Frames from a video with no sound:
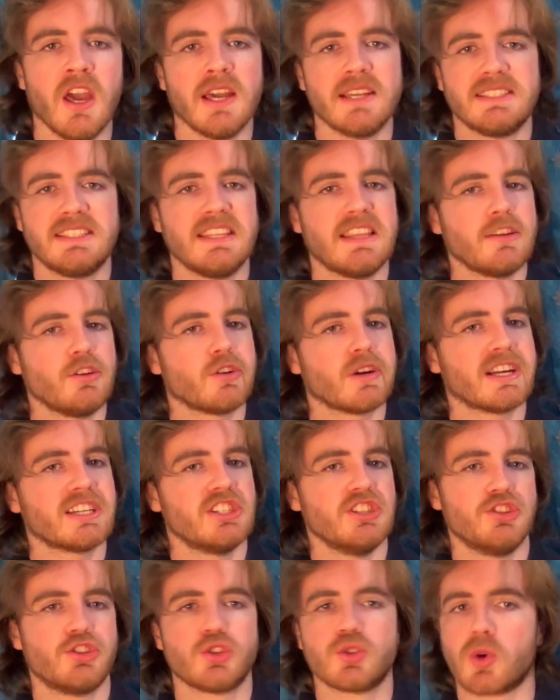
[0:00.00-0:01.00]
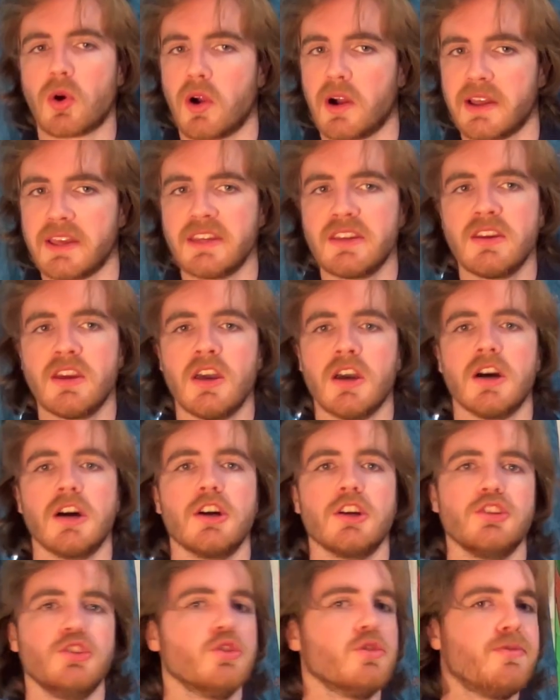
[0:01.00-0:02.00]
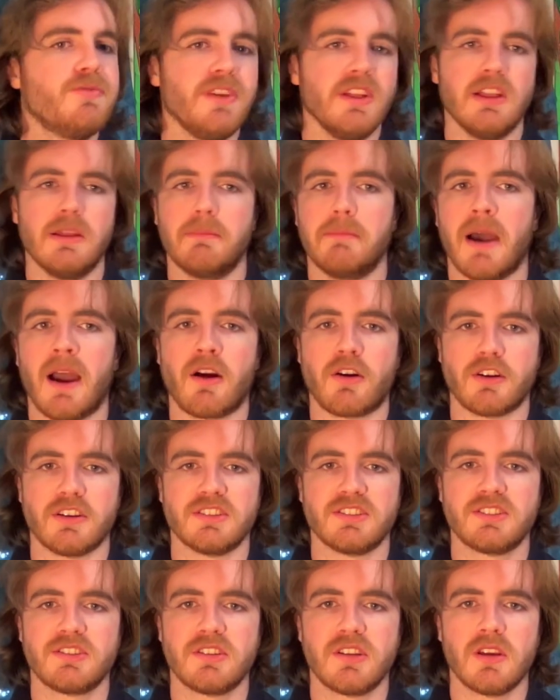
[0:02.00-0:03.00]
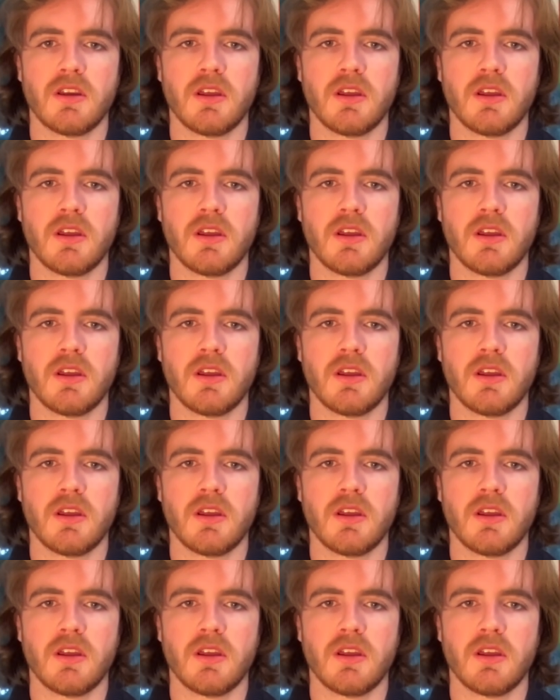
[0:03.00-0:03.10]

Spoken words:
see that you're actually trying, you'll feel embarrassed.